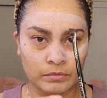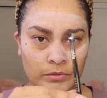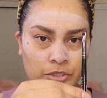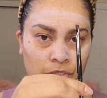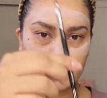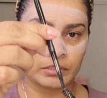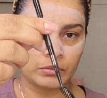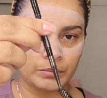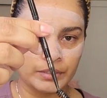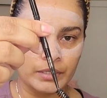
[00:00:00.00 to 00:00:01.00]
which is
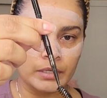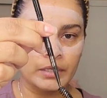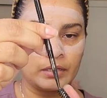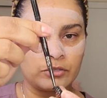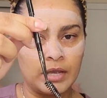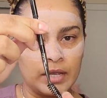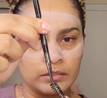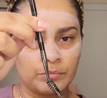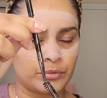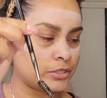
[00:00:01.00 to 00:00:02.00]
this one. It also has
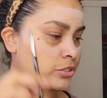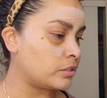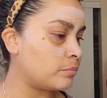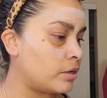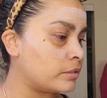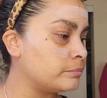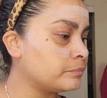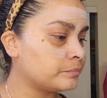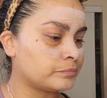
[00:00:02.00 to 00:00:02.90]
a brush at the bottom,